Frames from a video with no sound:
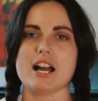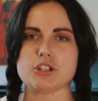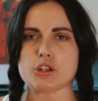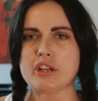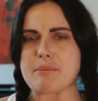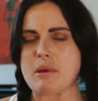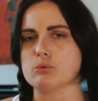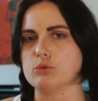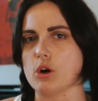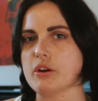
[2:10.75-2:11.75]
And don't get me
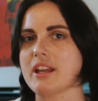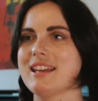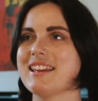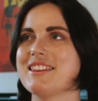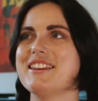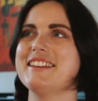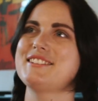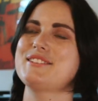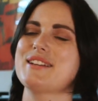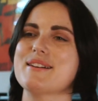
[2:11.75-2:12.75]
wrong,
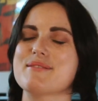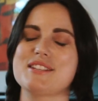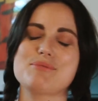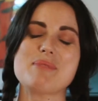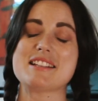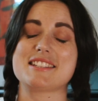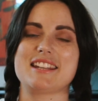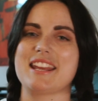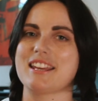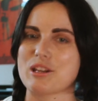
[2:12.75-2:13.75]
this
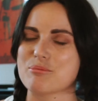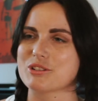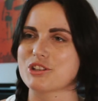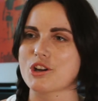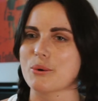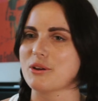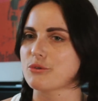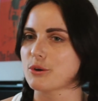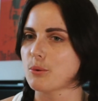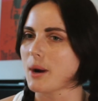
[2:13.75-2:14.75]
mindset can keep us going
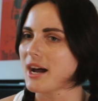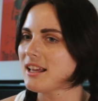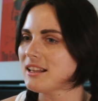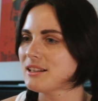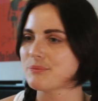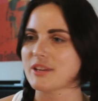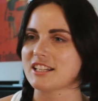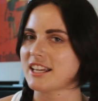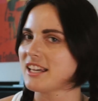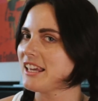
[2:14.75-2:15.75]
for a while.
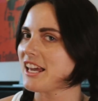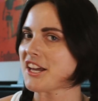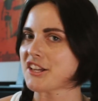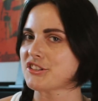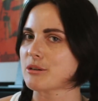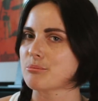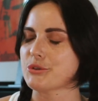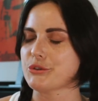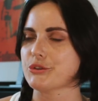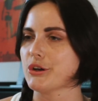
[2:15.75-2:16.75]
It can get us some
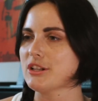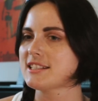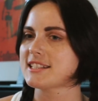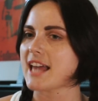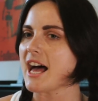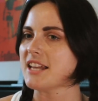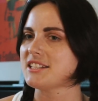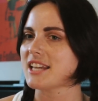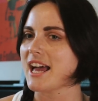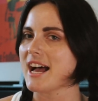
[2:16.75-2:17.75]
results,
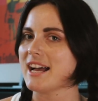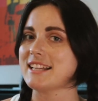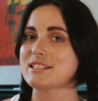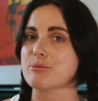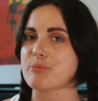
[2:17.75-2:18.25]
and as a